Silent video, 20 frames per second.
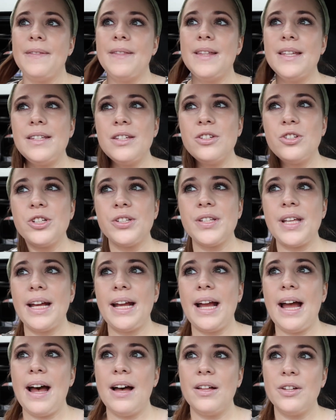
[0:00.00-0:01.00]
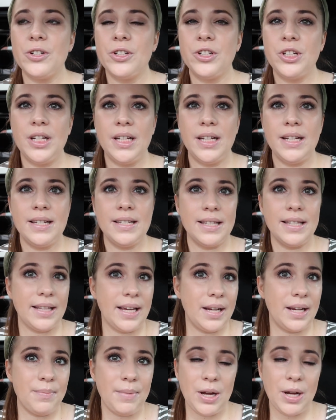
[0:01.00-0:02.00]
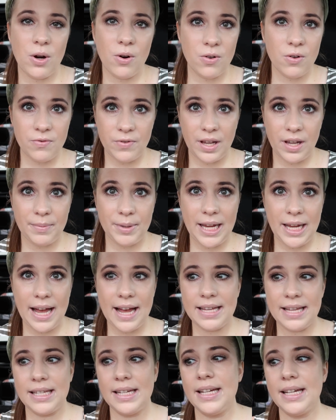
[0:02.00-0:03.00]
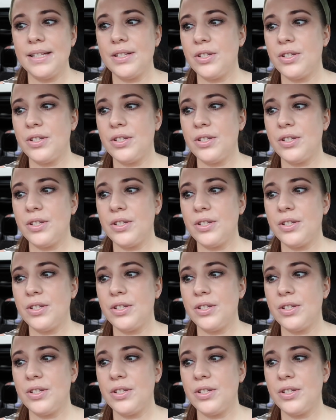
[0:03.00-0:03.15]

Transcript: This is just like allergies, and like my whole family has it.